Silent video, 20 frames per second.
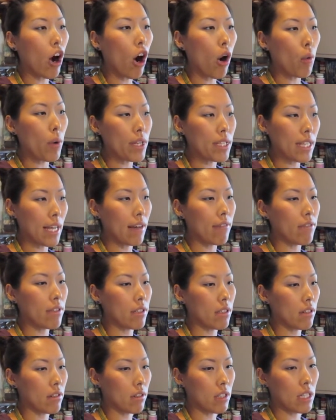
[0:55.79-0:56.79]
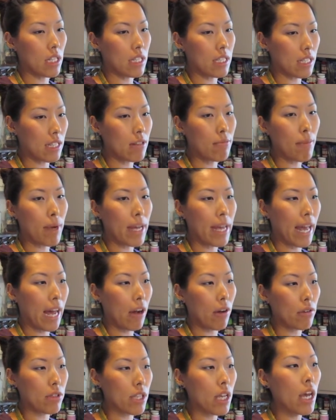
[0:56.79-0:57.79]
always have these ingredients in my
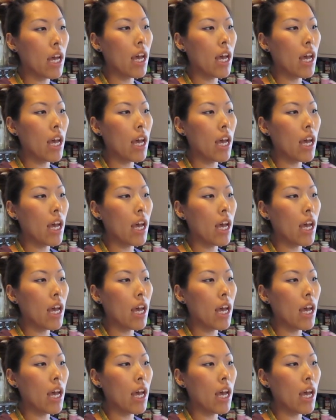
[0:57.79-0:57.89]
house.